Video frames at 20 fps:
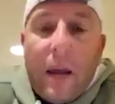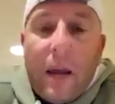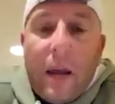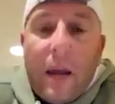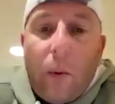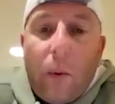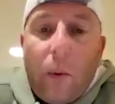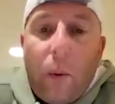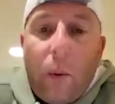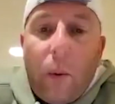
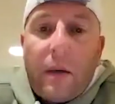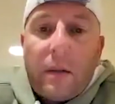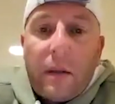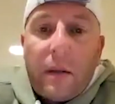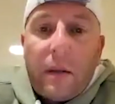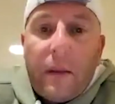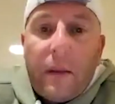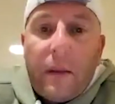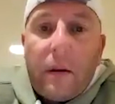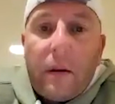weeks, and then
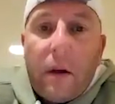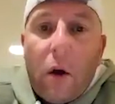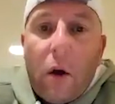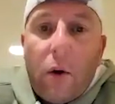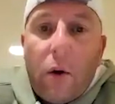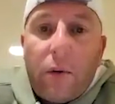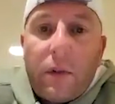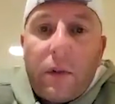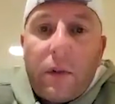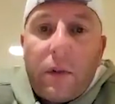OSIT
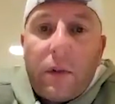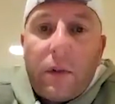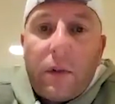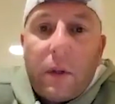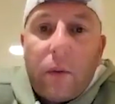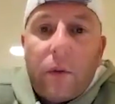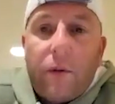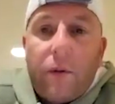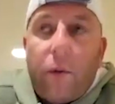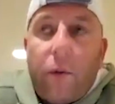was 4
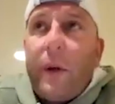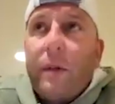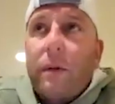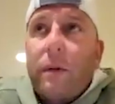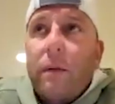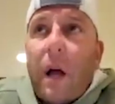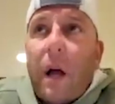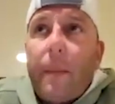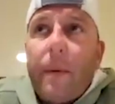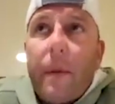weeks on top of
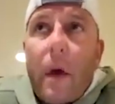that.